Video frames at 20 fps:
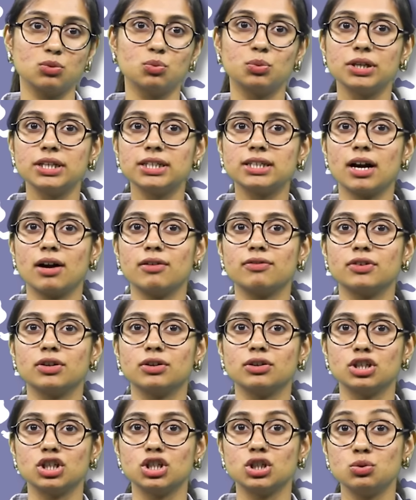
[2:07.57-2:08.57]
will
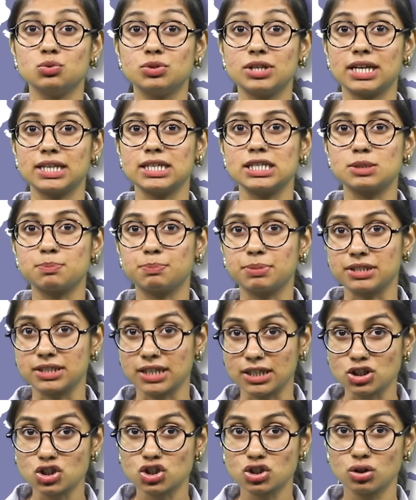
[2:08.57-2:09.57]
cover New Delhi's
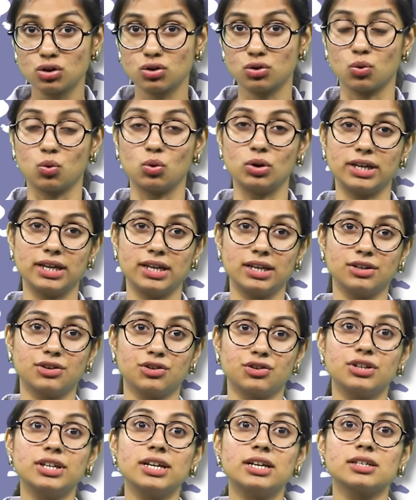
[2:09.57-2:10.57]
potential role in
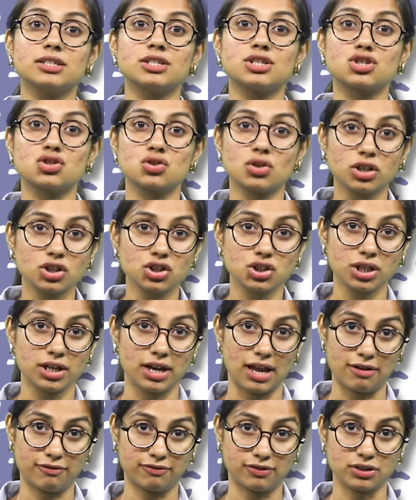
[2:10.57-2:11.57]

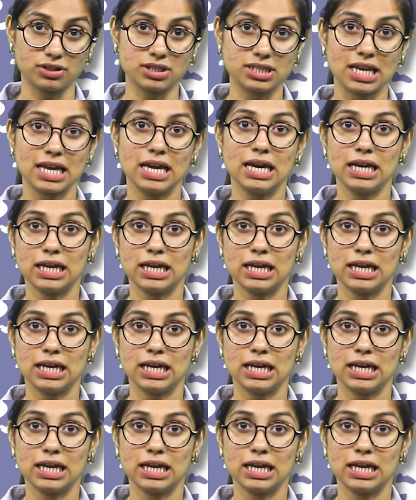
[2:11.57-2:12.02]
reconstruction efforts